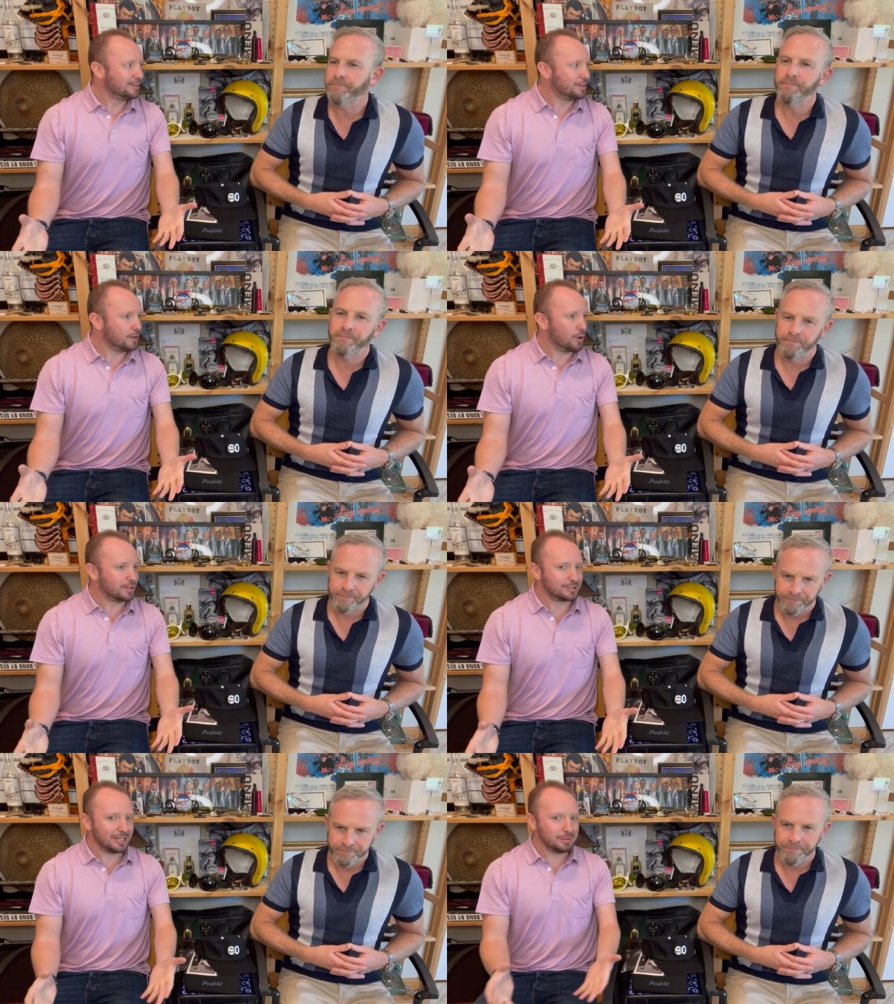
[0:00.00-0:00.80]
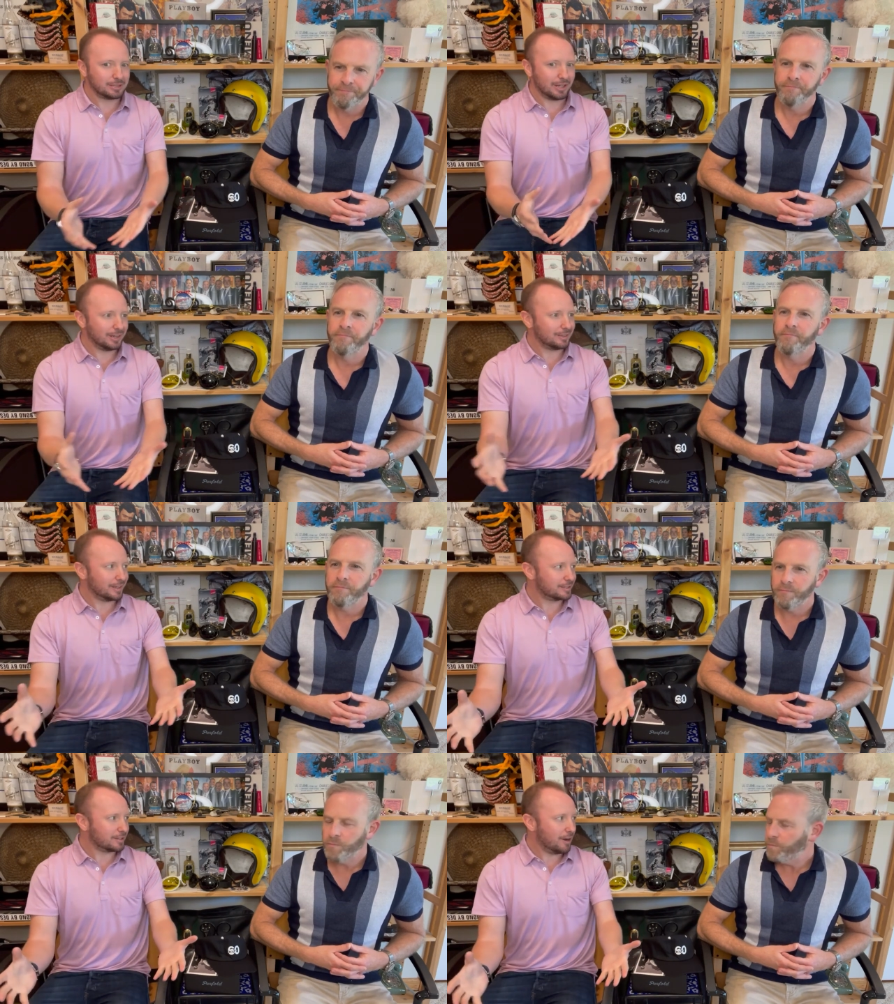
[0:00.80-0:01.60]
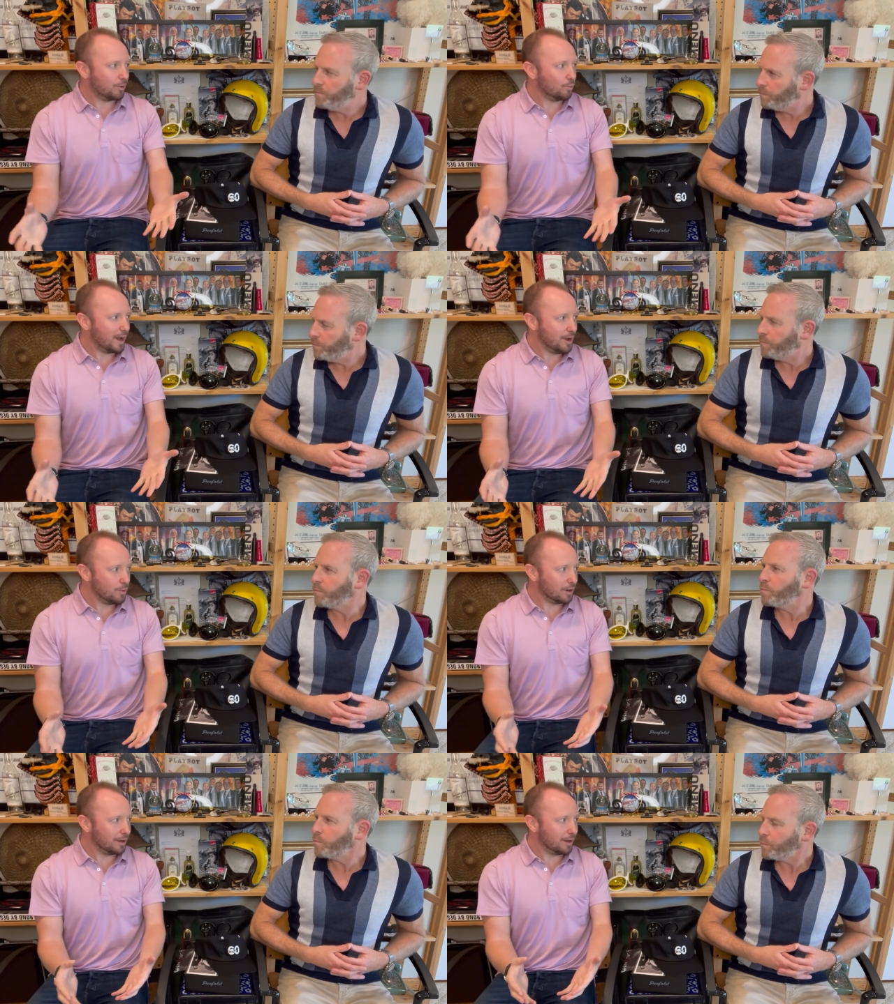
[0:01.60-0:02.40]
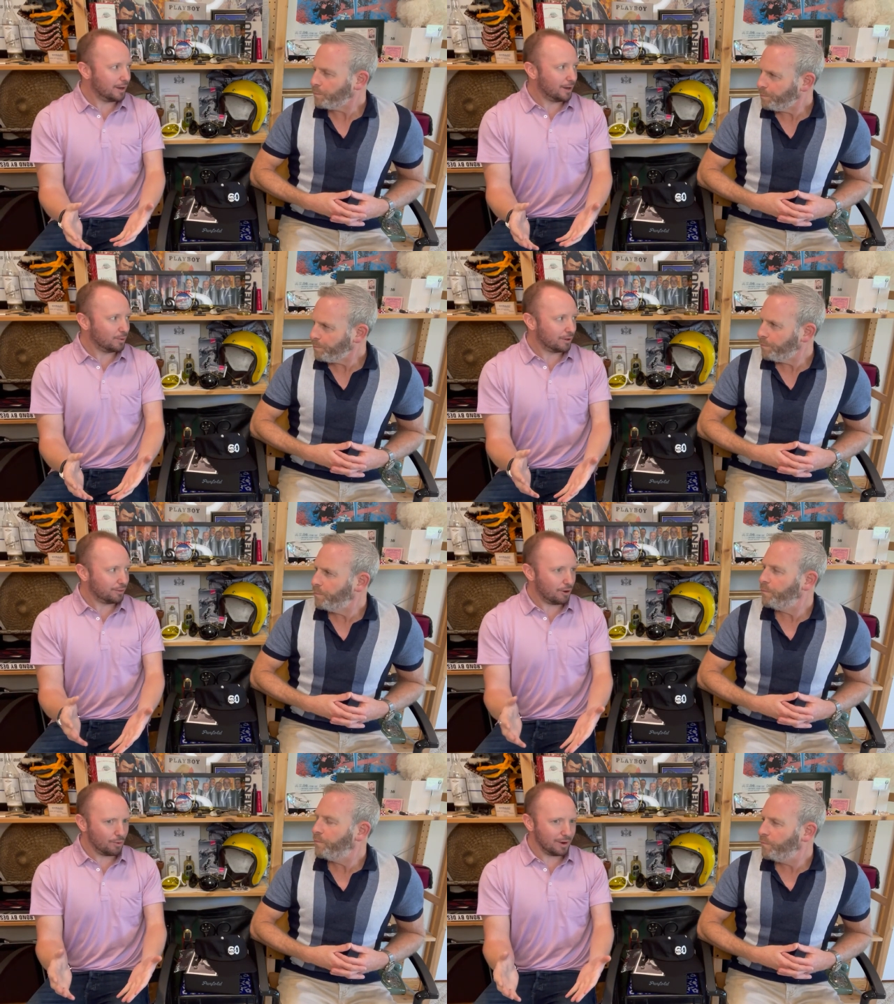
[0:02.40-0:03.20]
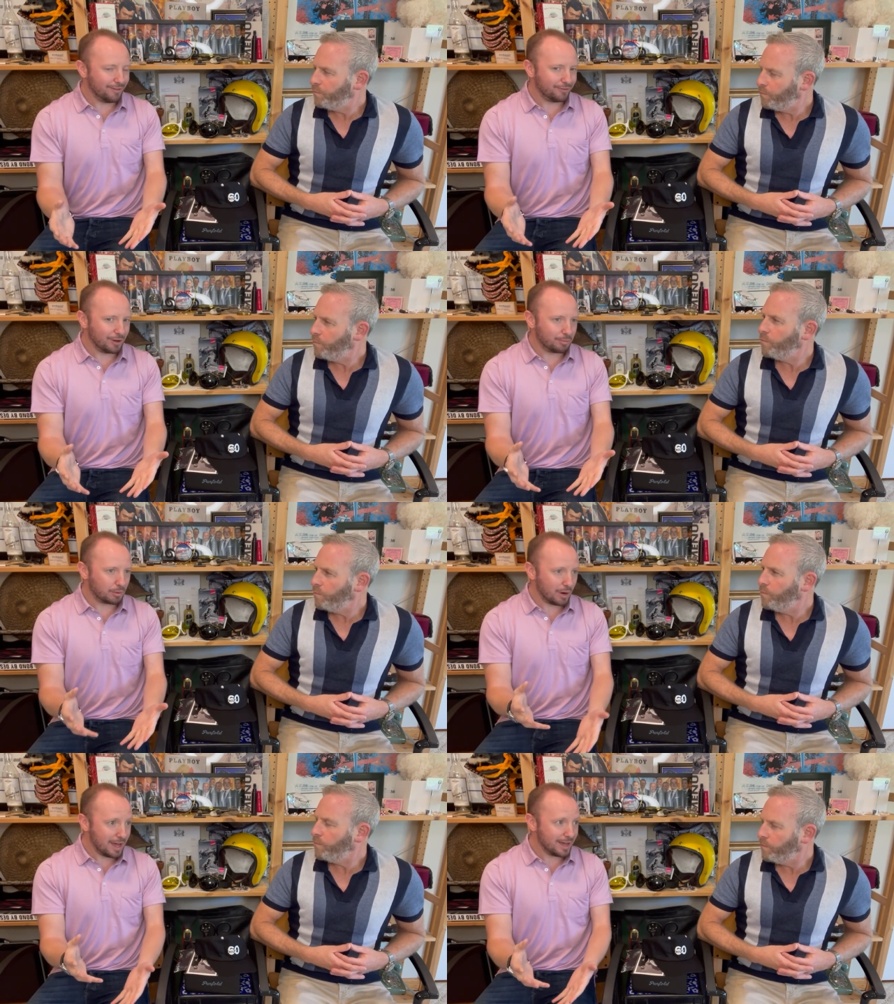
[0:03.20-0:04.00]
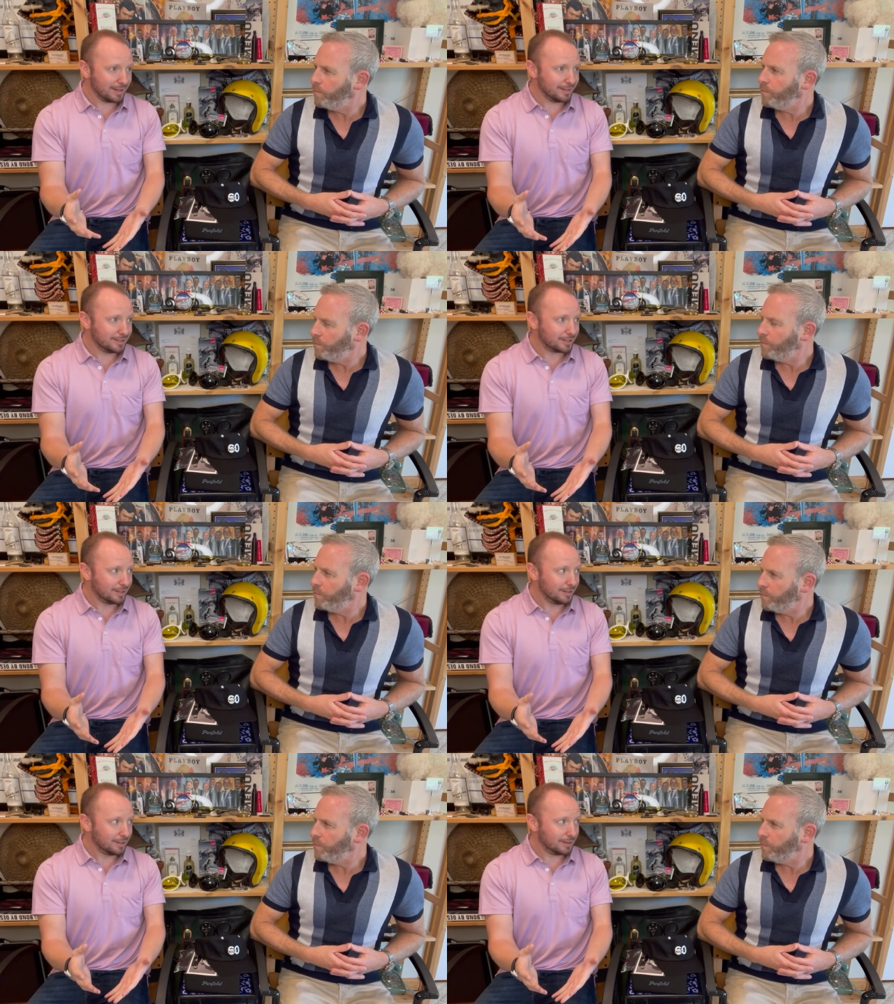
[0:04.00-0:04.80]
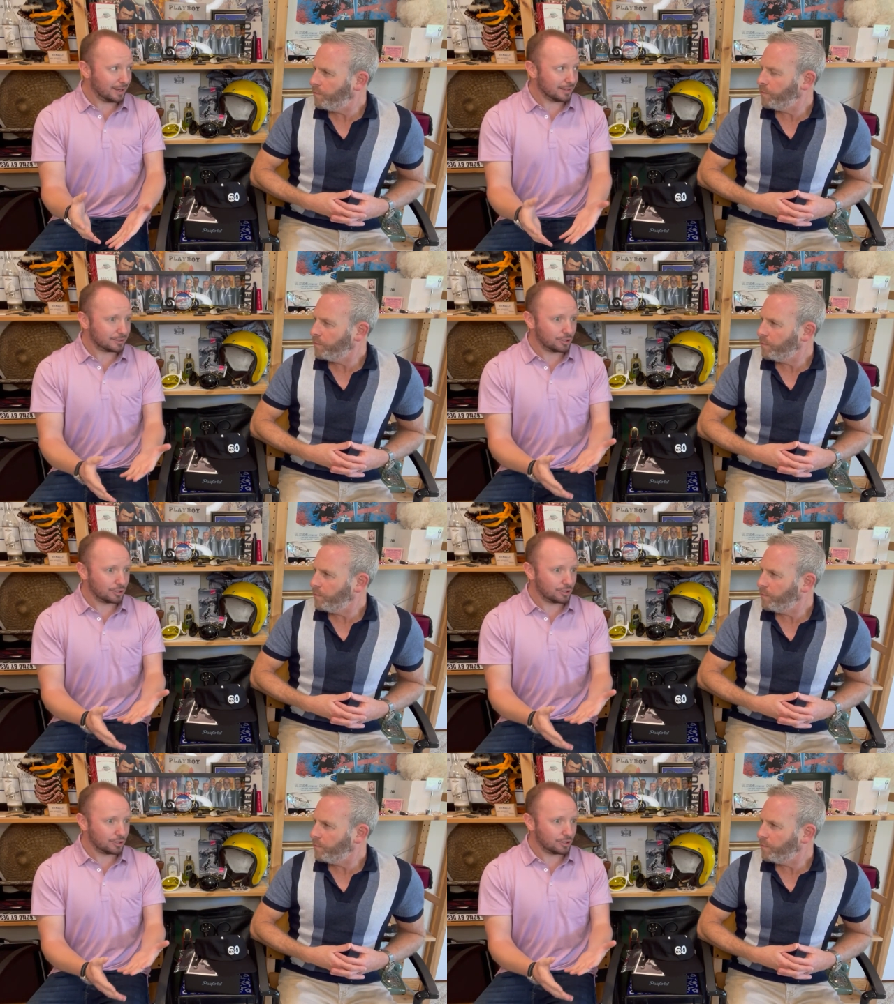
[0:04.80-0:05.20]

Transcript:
Speaker 1: You know, it seems like it's gone wayward. I would have thought with a brand that has